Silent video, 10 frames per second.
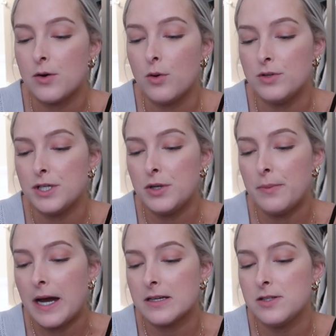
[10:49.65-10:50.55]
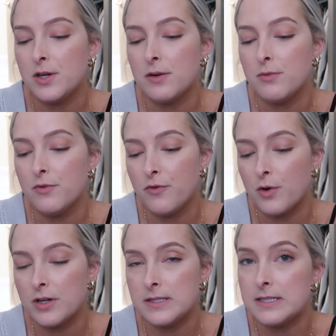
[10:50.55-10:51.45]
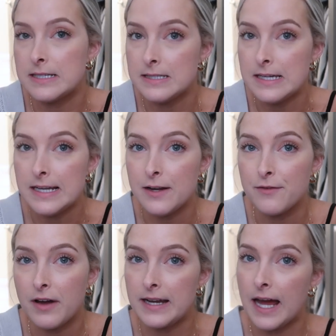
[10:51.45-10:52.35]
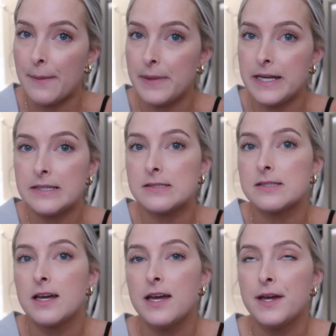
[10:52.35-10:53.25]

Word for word: are holding you back so you can move forward, succeed, and find happiness.